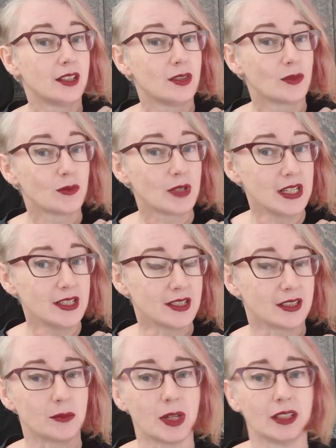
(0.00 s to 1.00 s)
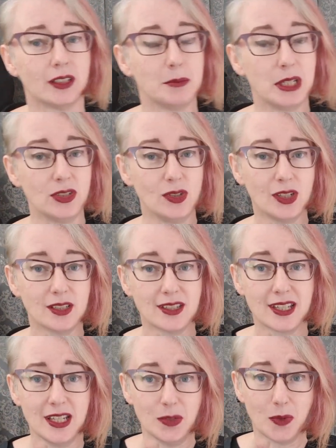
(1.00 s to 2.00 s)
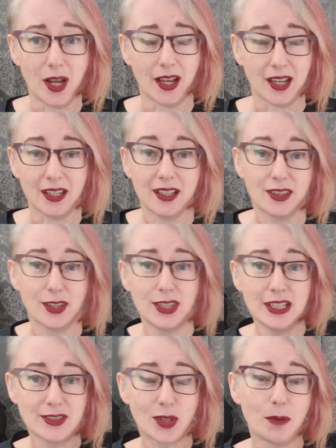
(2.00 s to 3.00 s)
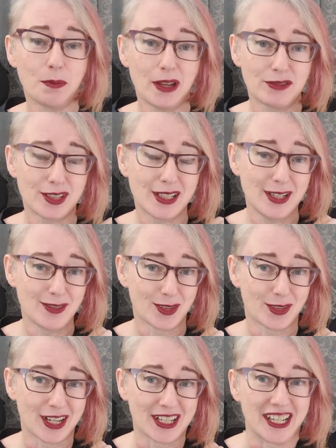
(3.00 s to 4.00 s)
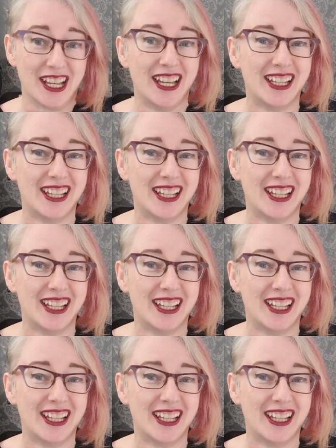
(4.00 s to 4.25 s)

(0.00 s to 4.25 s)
And the reason, well, I mean, you can see why. The thing's got puff sleeves already.